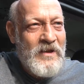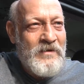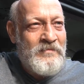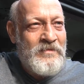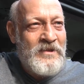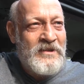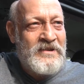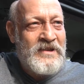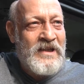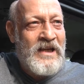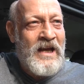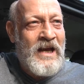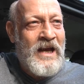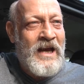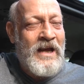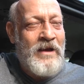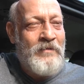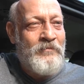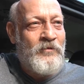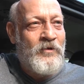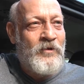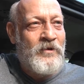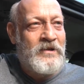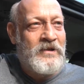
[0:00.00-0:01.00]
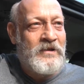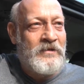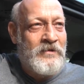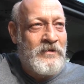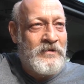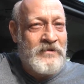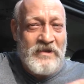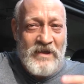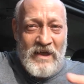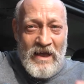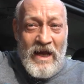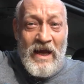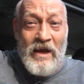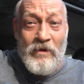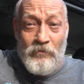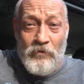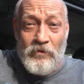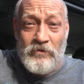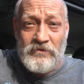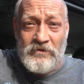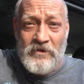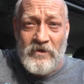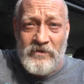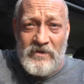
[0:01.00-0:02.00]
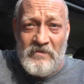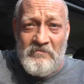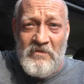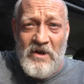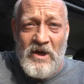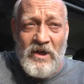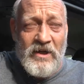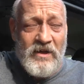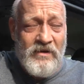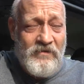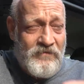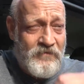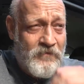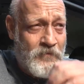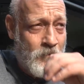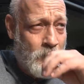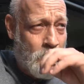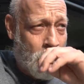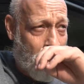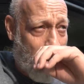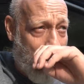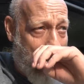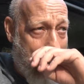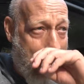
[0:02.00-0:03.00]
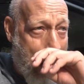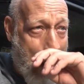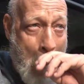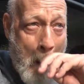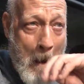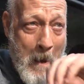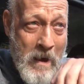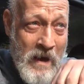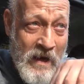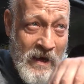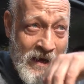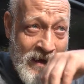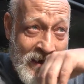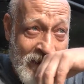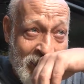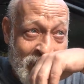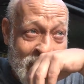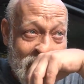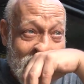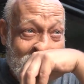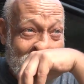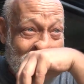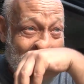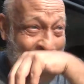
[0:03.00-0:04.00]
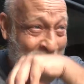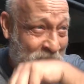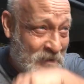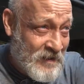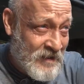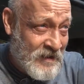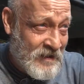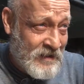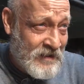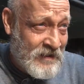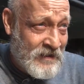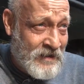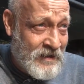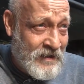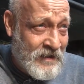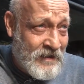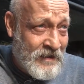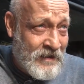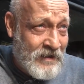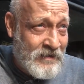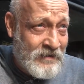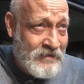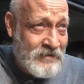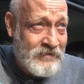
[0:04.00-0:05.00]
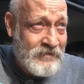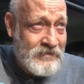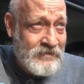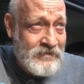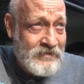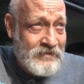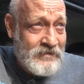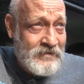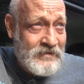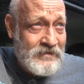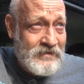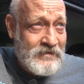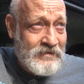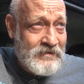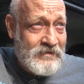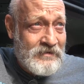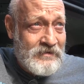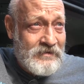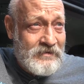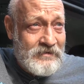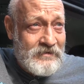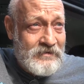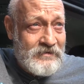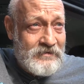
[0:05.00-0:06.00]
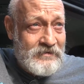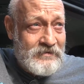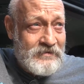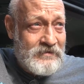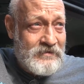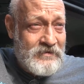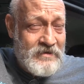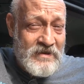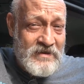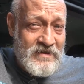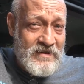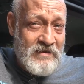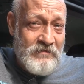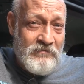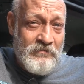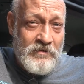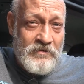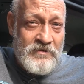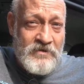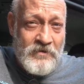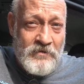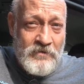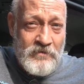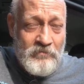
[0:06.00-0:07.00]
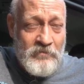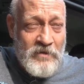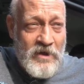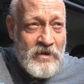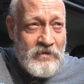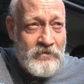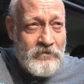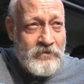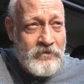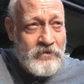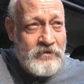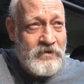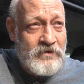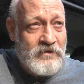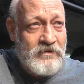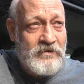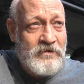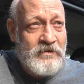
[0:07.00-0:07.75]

but the guy I'm working on the guy I worked on the buggy for and the uh the zero turn mower